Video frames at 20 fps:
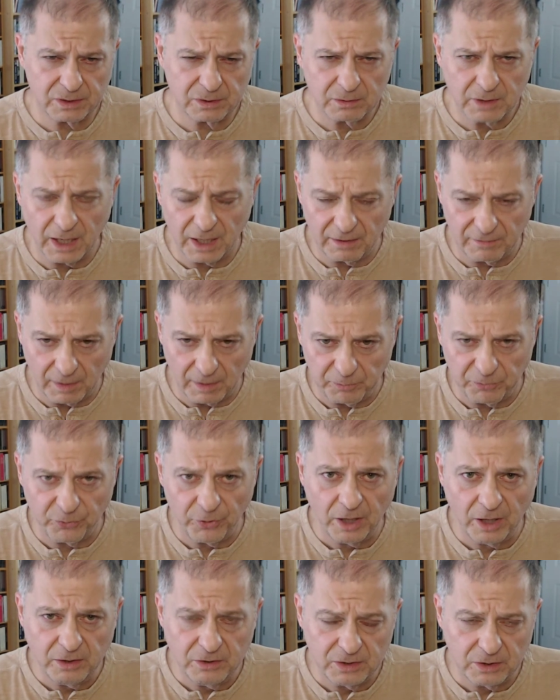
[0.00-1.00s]
kind of up
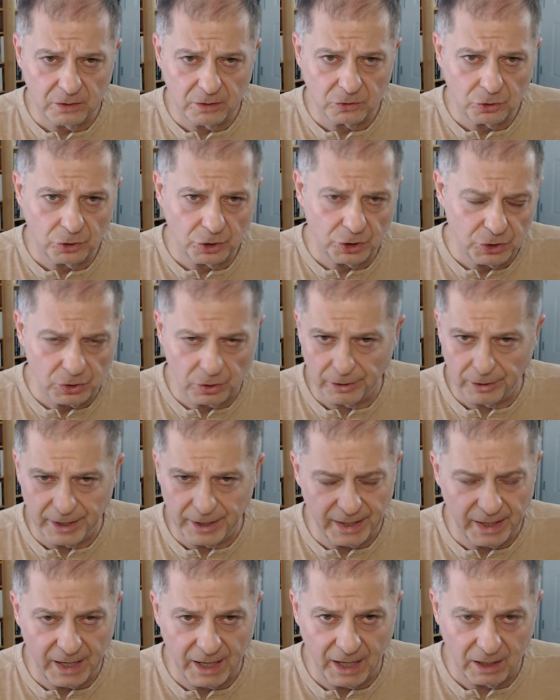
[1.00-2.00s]
front in the church. I
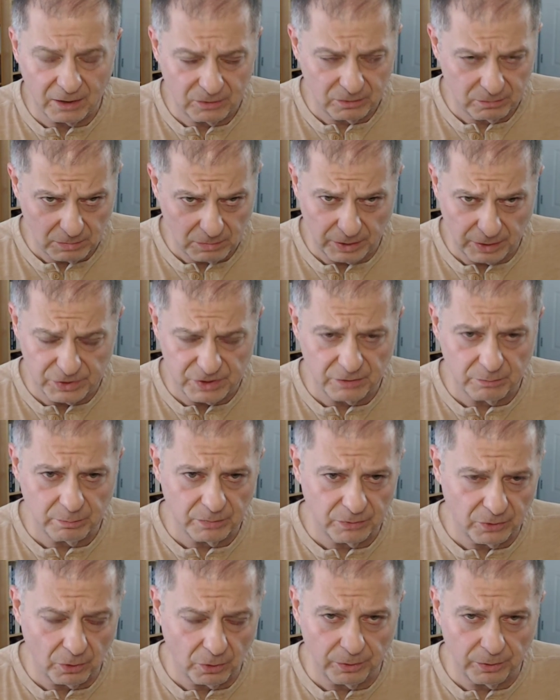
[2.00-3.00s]

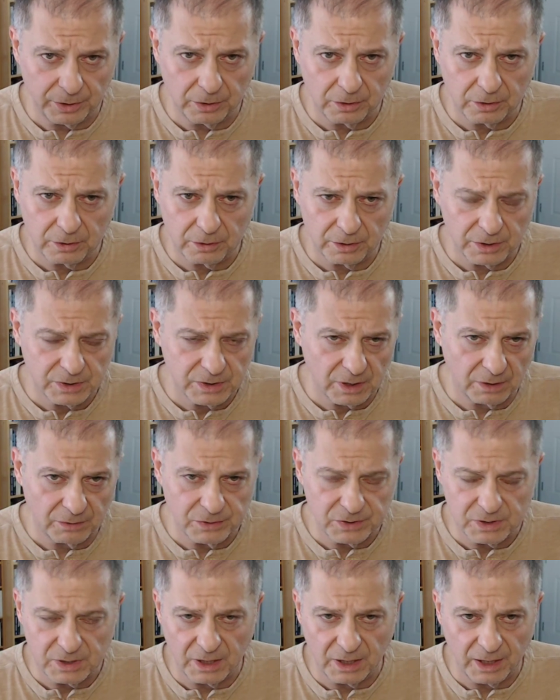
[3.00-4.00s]
received the Holy Eucharist. I
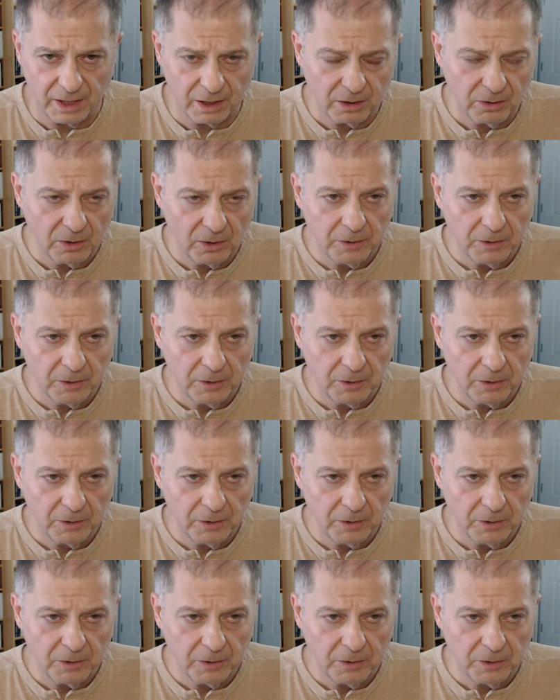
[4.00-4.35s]
was kneeling.